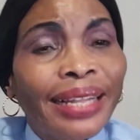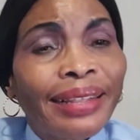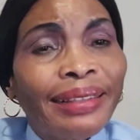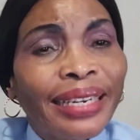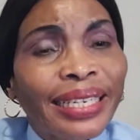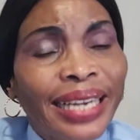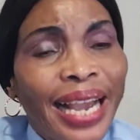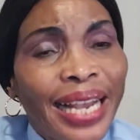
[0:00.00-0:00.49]

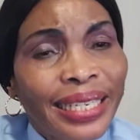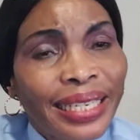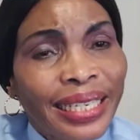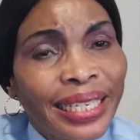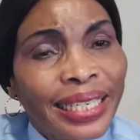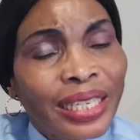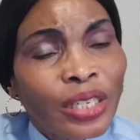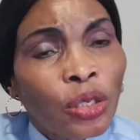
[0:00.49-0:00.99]
the
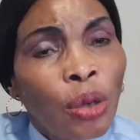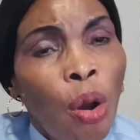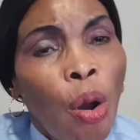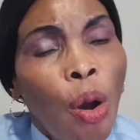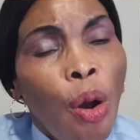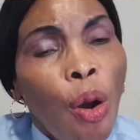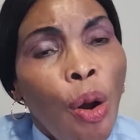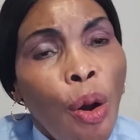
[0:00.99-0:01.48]
testes,
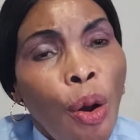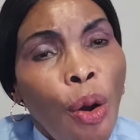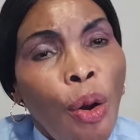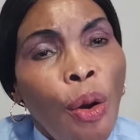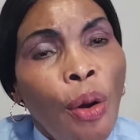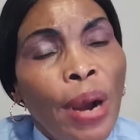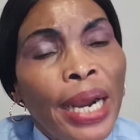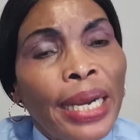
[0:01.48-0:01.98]

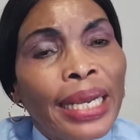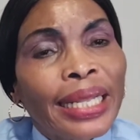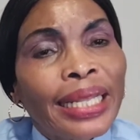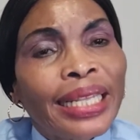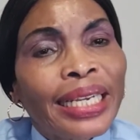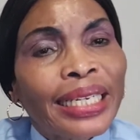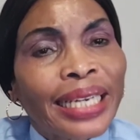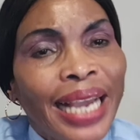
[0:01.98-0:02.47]
or
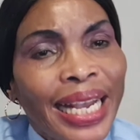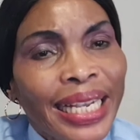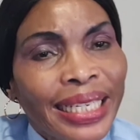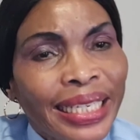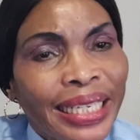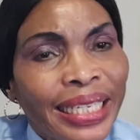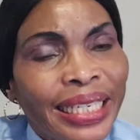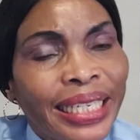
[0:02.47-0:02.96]
the
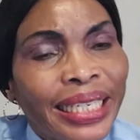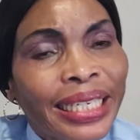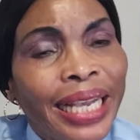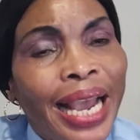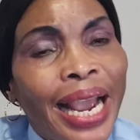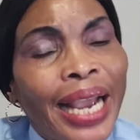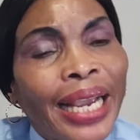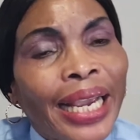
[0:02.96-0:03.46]
testes
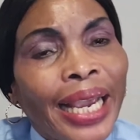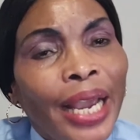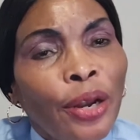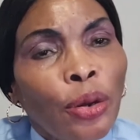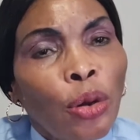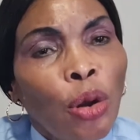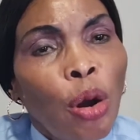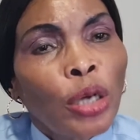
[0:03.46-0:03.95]

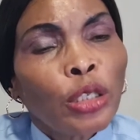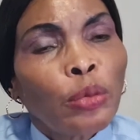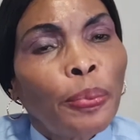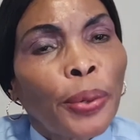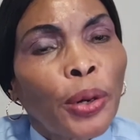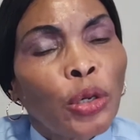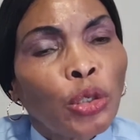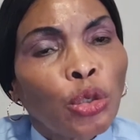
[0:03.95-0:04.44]
cannot
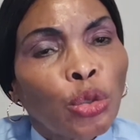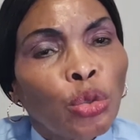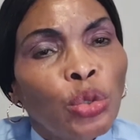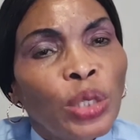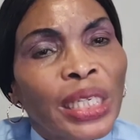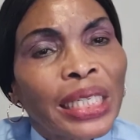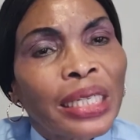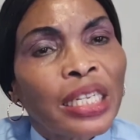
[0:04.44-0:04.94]

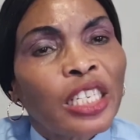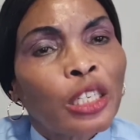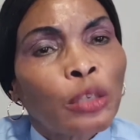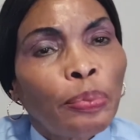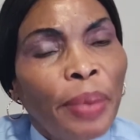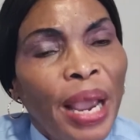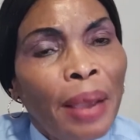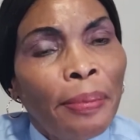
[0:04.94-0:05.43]
produce the
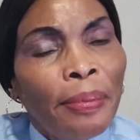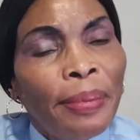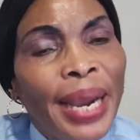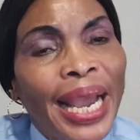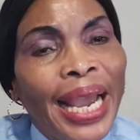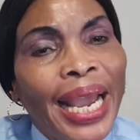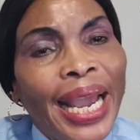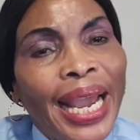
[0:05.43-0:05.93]
sperm
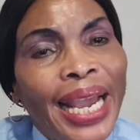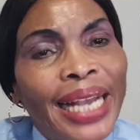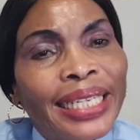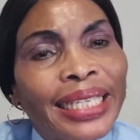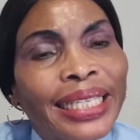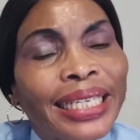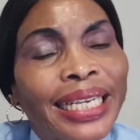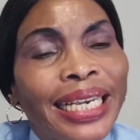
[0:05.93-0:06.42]

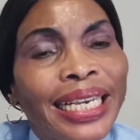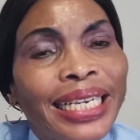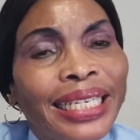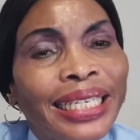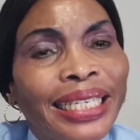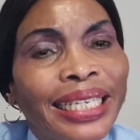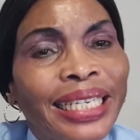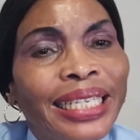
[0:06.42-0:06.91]
as
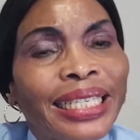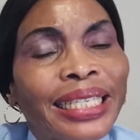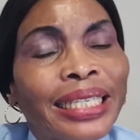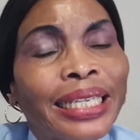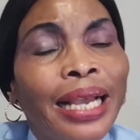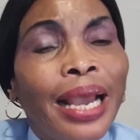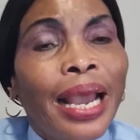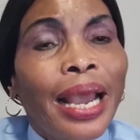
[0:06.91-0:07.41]
it is
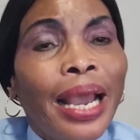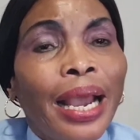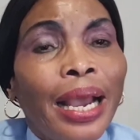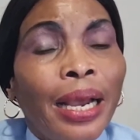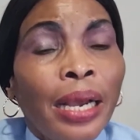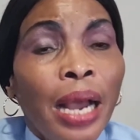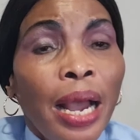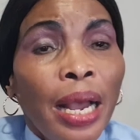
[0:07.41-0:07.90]

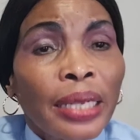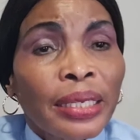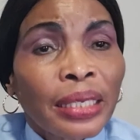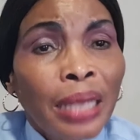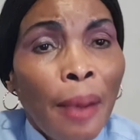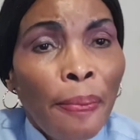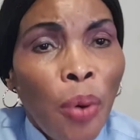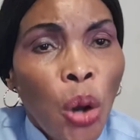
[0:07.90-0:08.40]

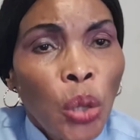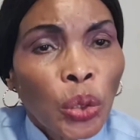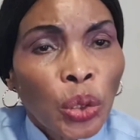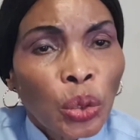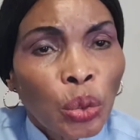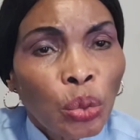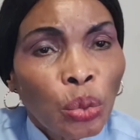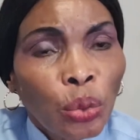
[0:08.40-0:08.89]

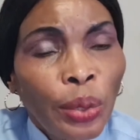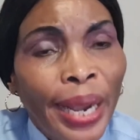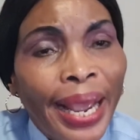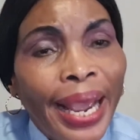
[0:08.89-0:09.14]
supposed to,